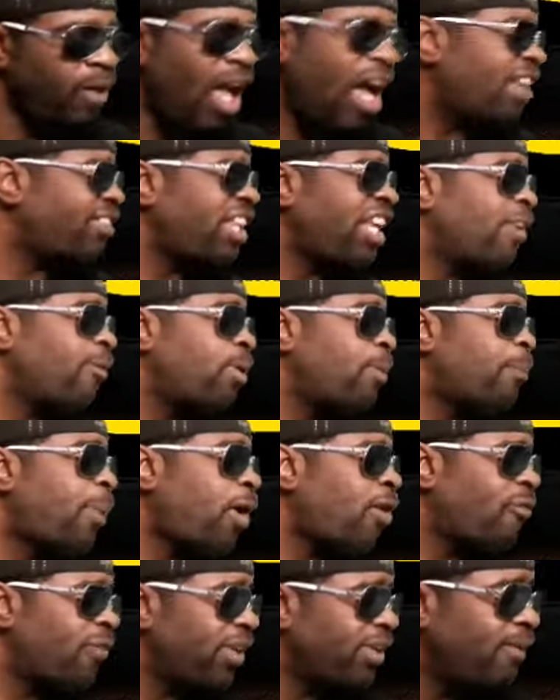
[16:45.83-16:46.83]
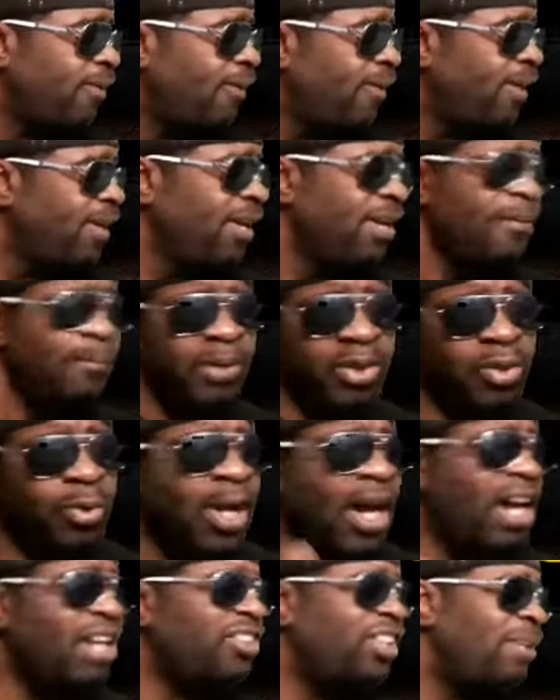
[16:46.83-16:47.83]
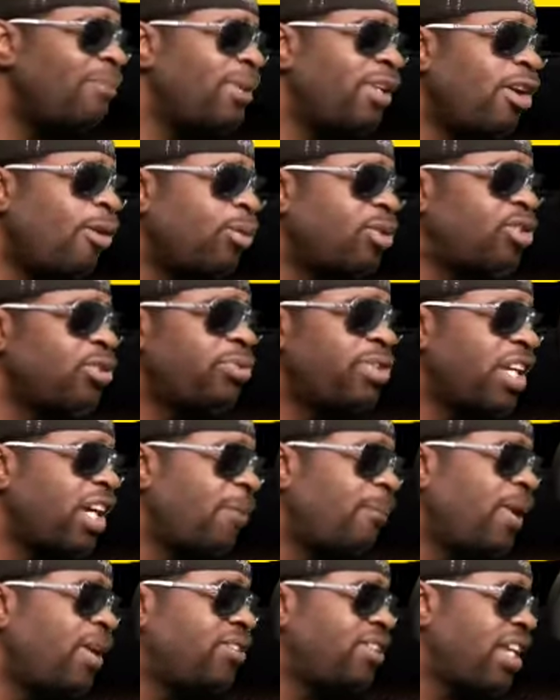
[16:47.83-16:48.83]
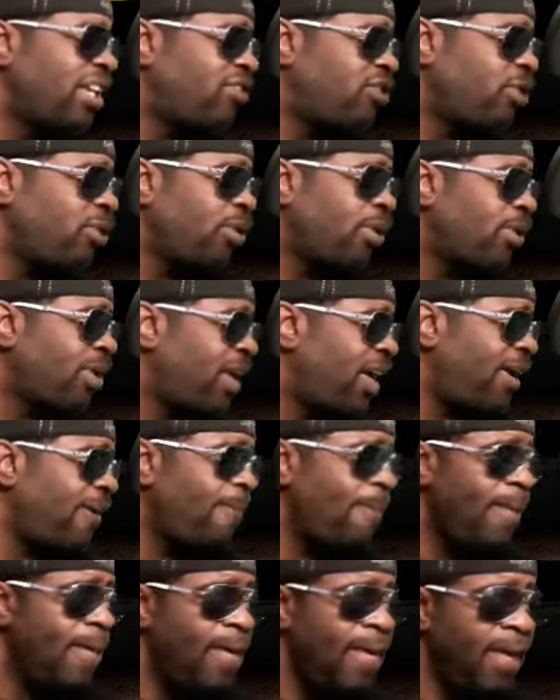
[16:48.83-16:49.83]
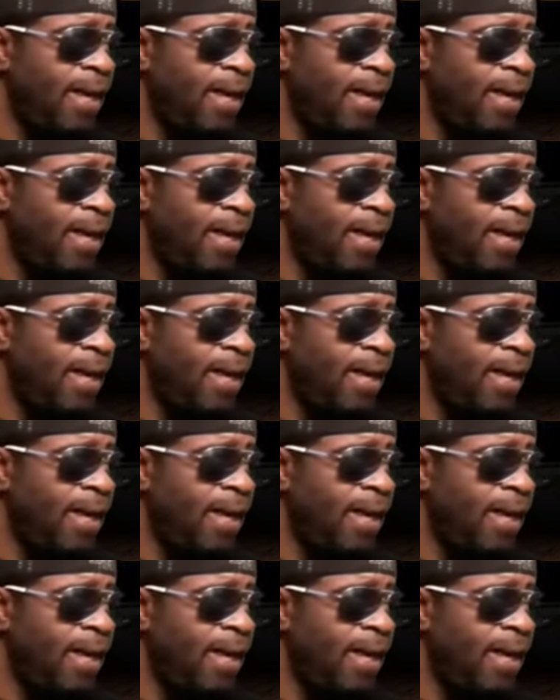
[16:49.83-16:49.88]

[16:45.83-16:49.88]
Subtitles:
I think it would be perfect. But you guys let me know what you think about that too, okay?